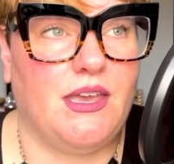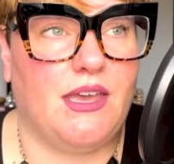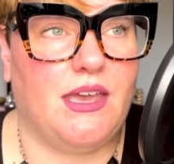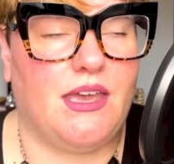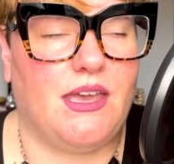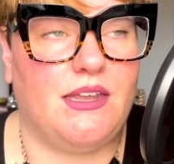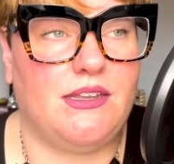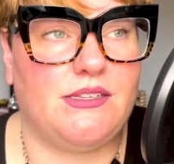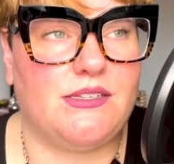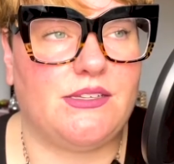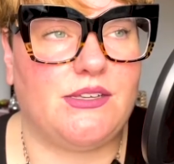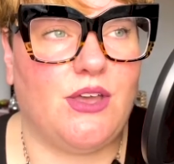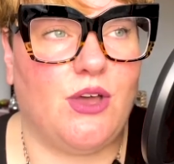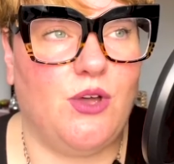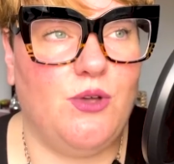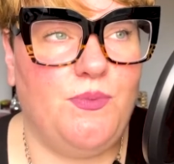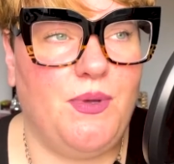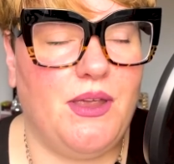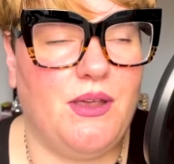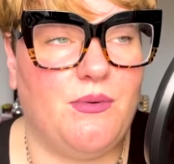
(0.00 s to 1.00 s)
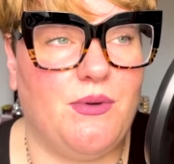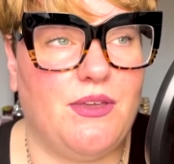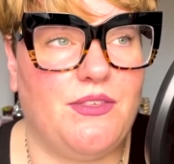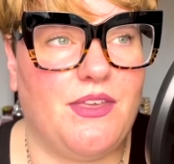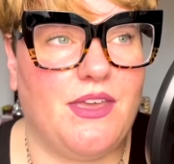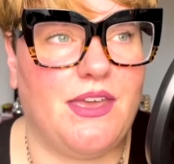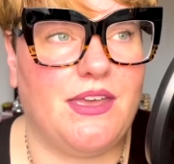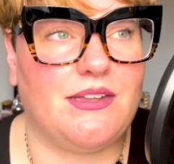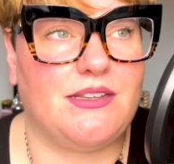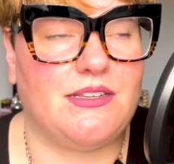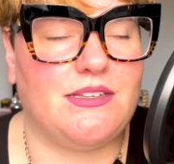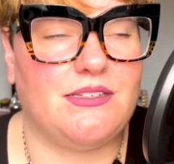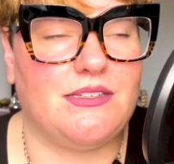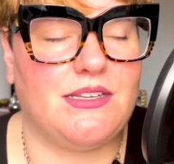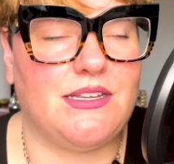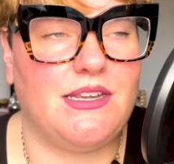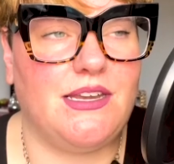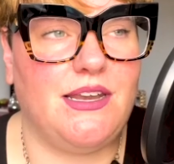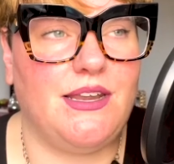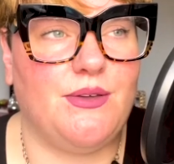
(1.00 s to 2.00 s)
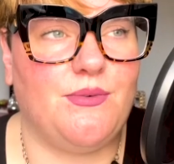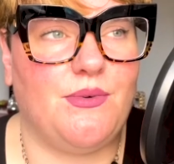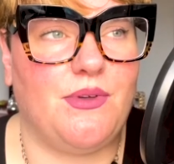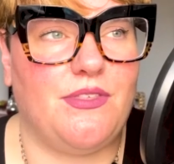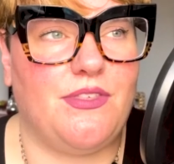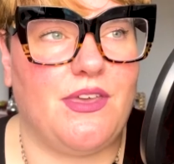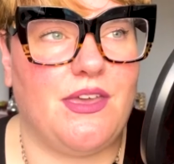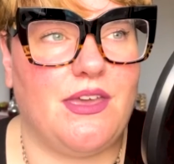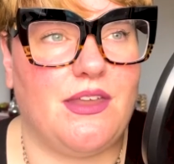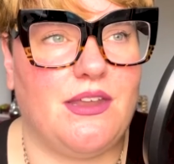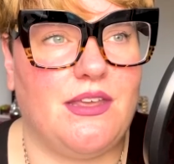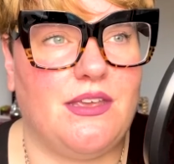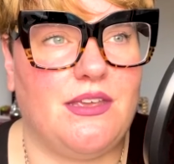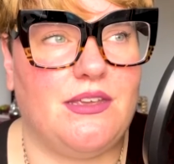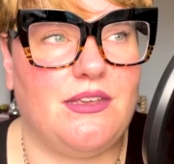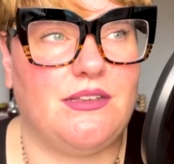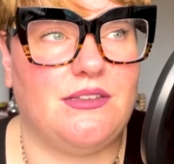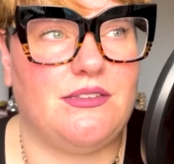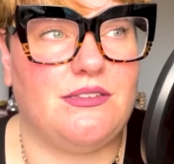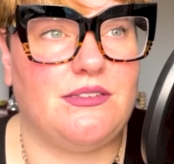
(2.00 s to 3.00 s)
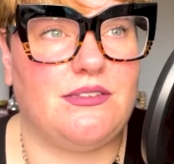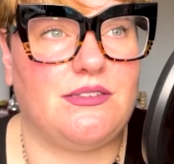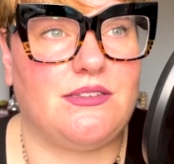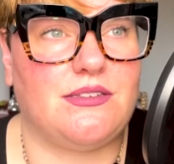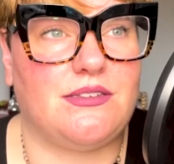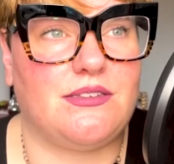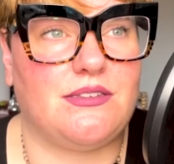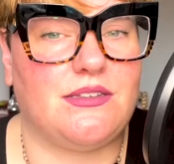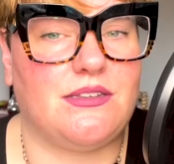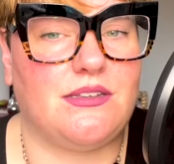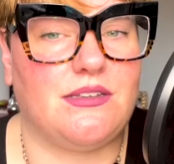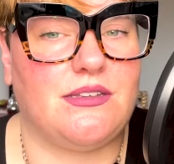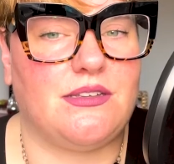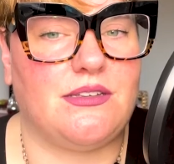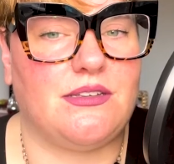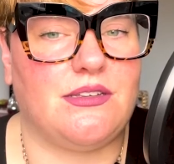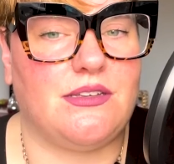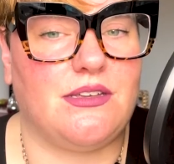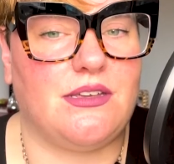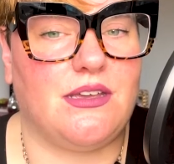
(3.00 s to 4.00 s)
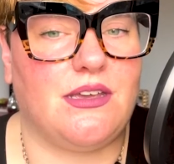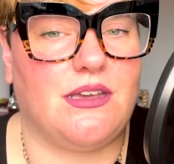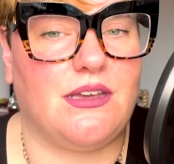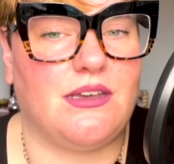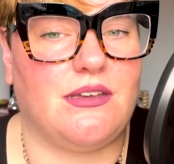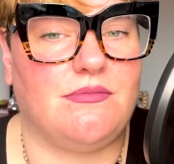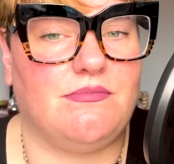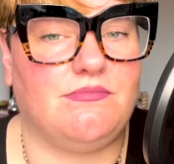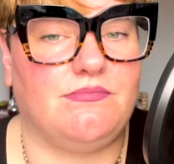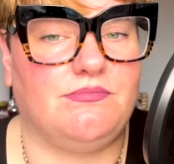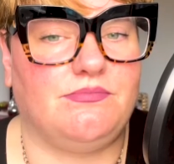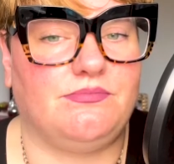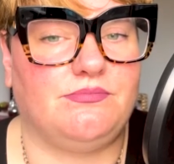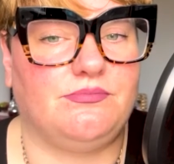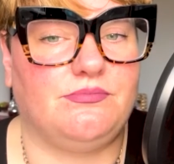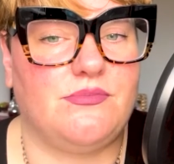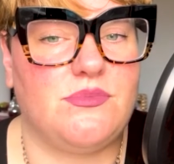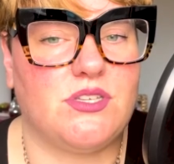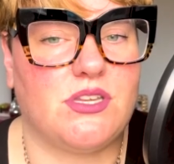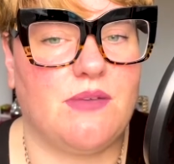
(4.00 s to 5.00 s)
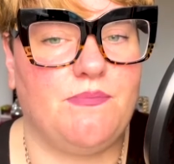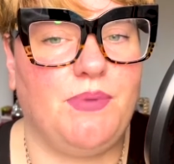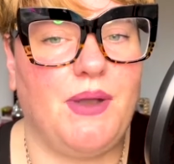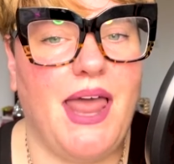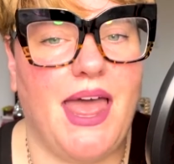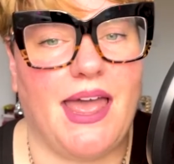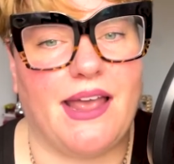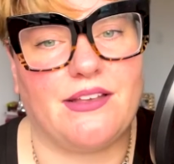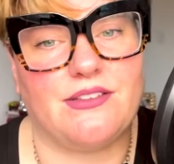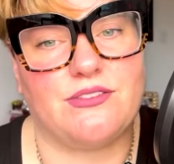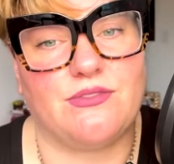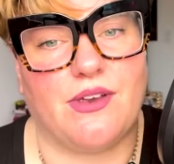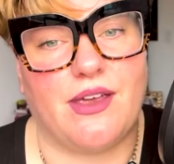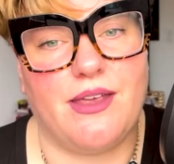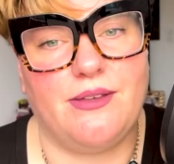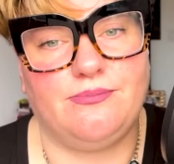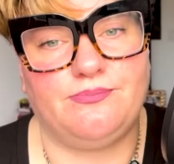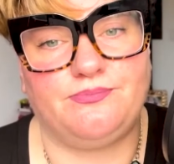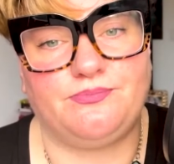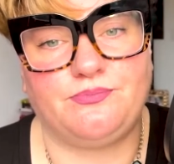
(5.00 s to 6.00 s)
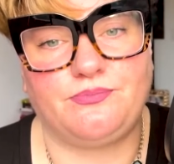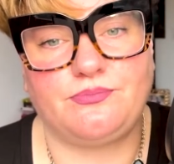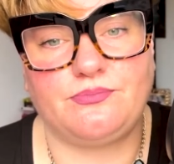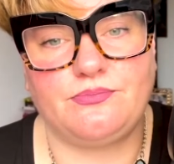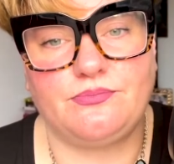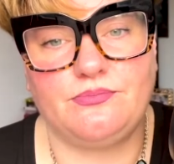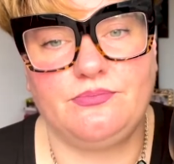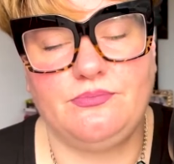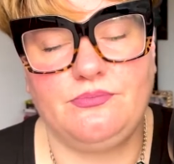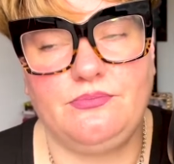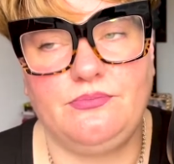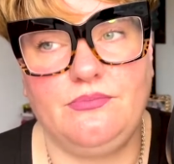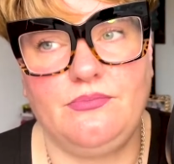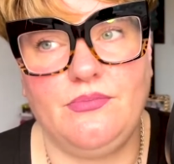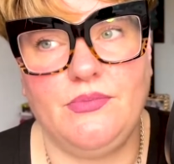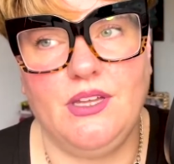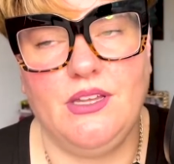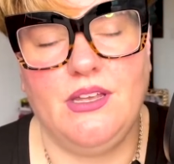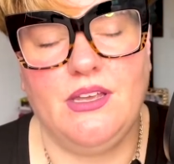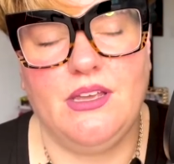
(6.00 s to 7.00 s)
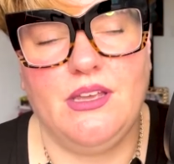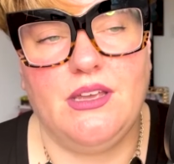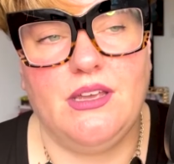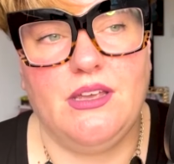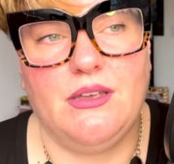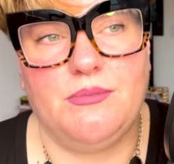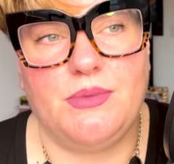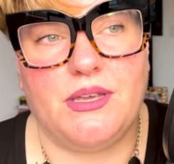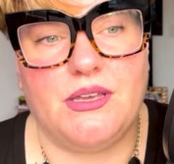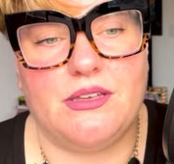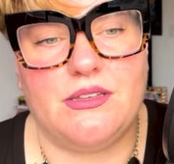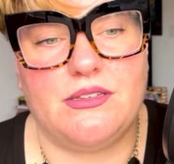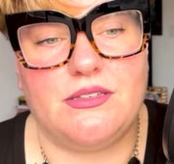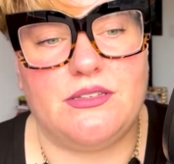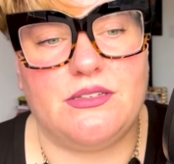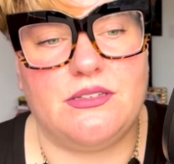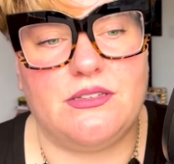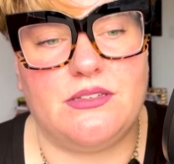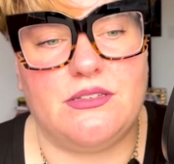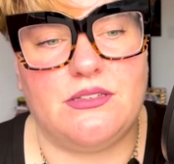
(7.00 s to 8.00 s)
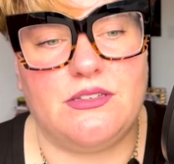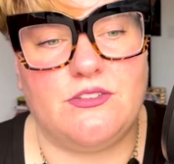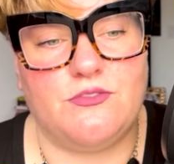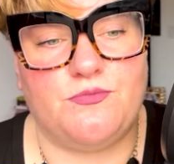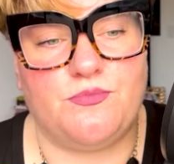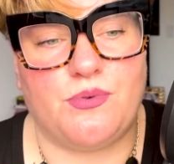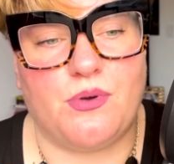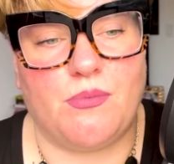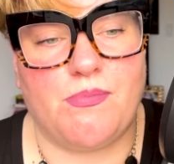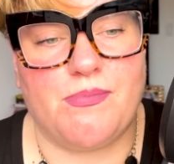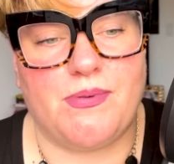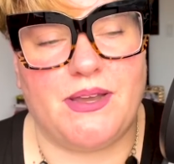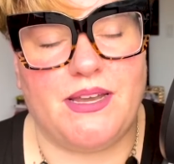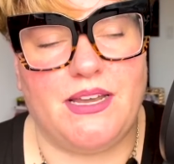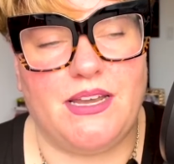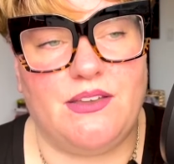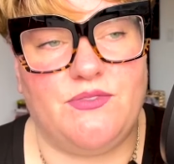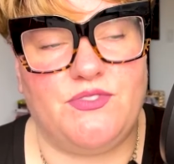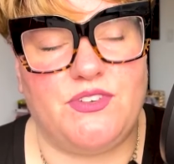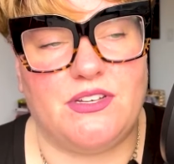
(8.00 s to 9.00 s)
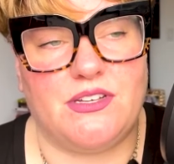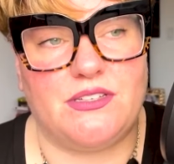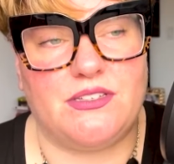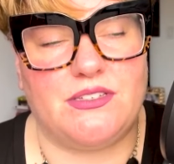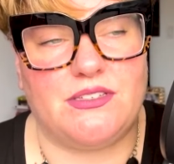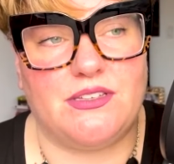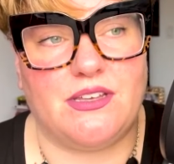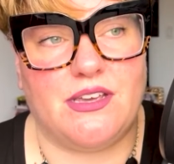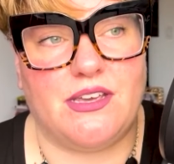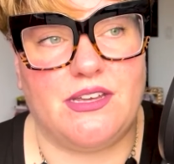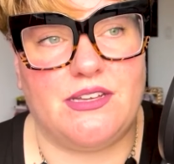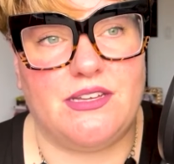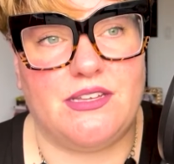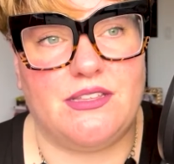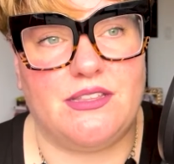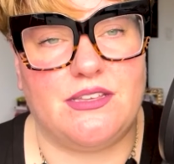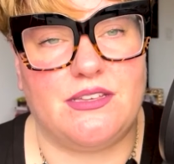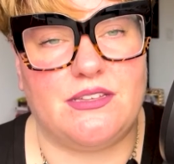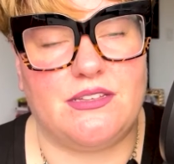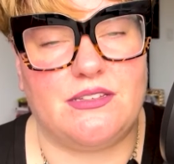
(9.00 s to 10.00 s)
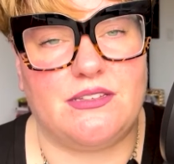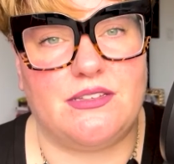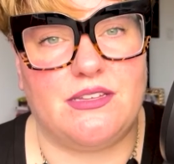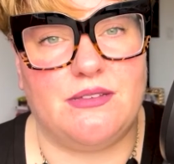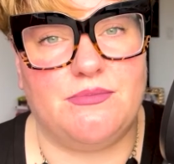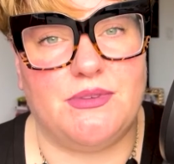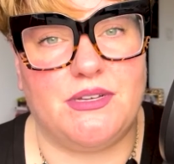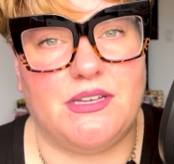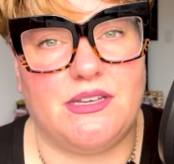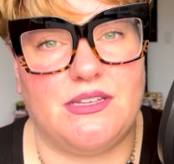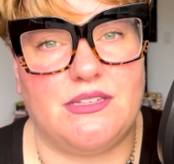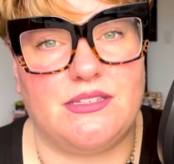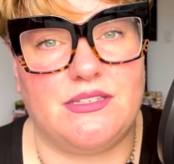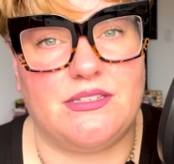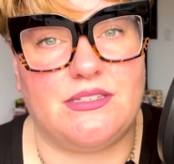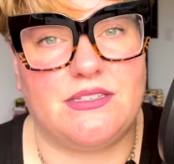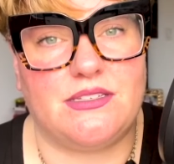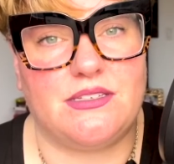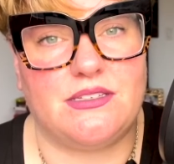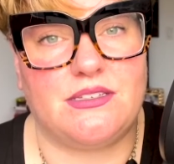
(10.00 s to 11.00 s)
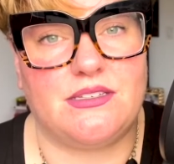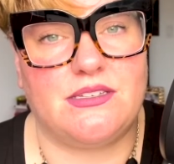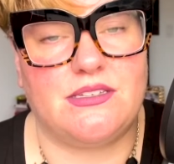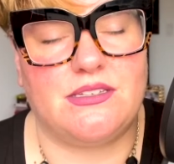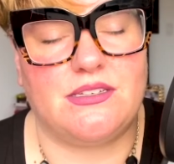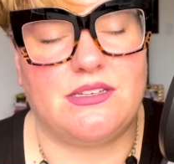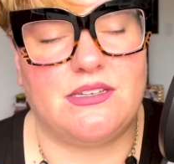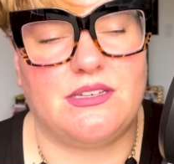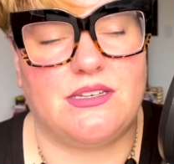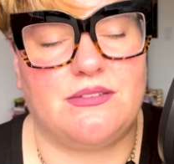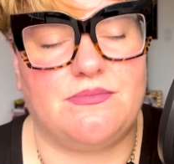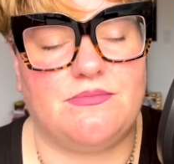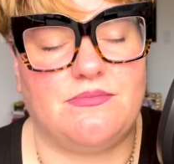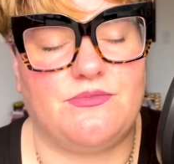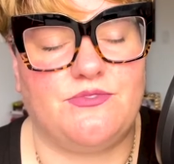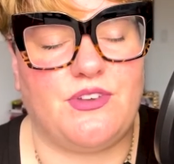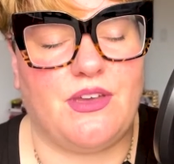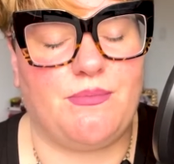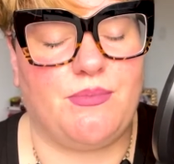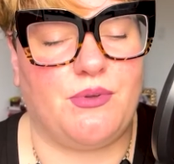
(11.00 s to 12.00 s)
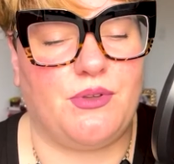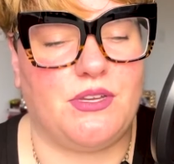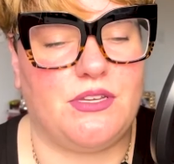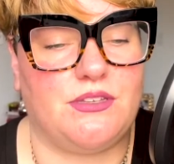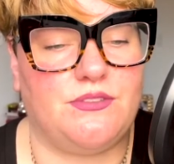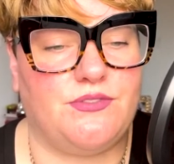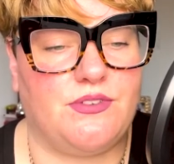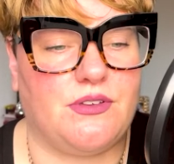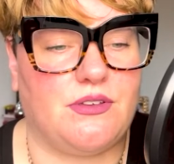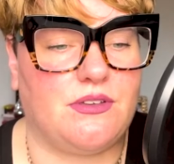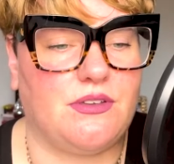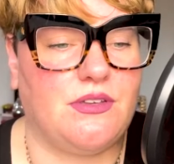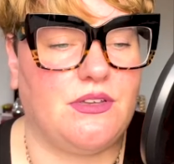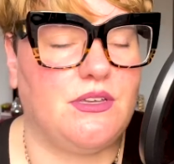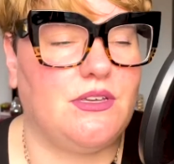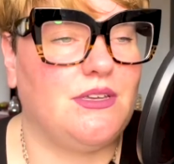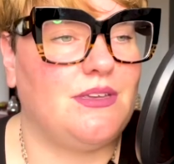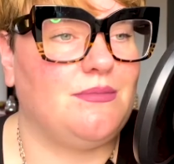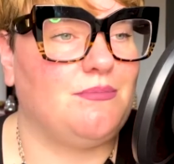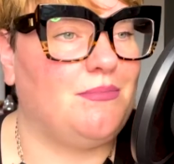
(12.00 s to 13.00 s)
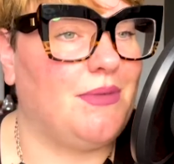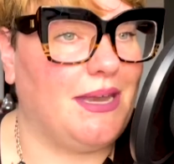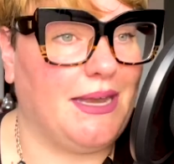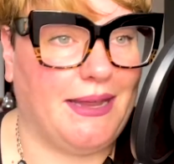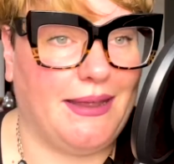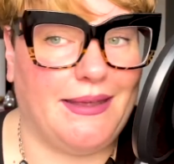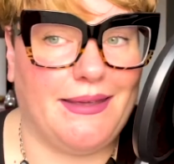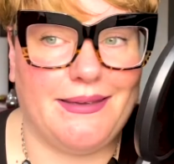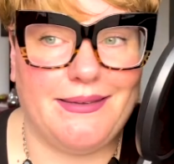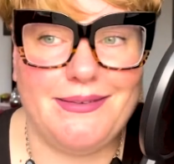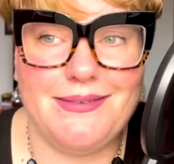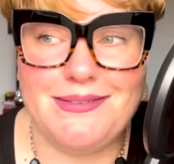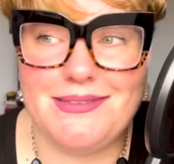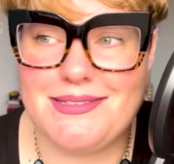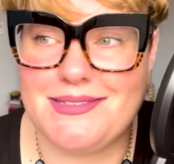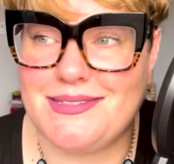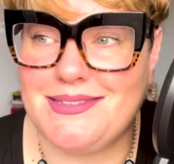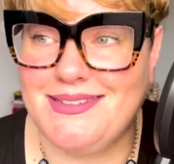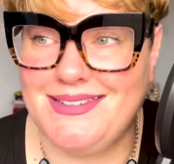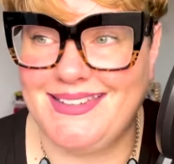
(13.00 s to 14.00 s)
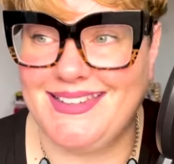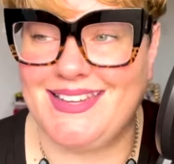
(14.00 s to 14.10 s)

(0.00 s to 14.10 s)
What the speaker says: And coping with it and dealing with it is it's complex, right? Because you've probably lived in a society that demonizes fat bodies for many years.